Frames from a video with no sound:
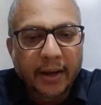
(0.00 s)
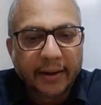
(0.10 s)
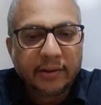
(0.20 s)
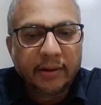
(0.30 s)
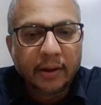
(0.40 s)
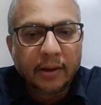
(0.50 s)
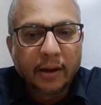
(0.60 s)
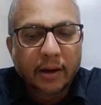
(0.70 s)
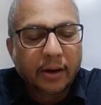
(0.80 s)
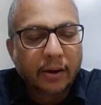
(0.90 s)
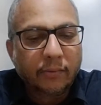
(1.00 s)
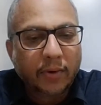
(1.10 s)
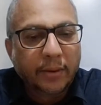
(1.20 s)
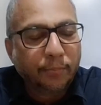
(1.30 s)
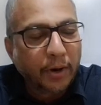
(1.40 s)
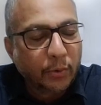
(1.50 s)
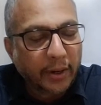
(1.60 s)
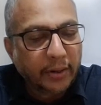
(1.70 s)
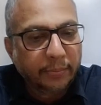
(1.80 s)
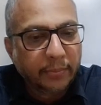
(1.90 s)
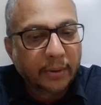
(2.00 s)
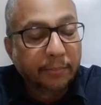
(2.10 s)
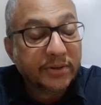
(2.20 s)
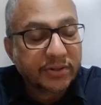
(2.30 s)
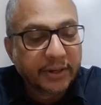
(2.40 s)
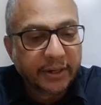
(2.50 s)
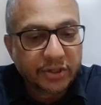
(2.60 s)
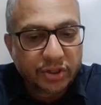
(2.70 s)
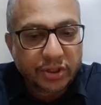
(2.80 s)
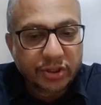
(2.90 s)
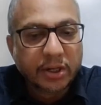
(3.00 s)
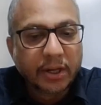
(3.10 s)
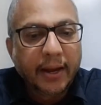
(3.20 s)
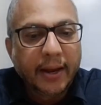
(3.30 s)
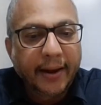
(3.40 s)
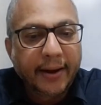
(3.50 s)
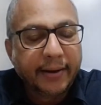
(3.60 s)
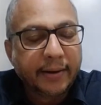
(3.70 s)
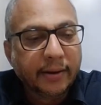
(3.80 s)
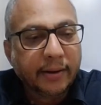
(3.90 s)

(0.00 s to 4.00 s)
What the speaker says: I think 1.1% interchange and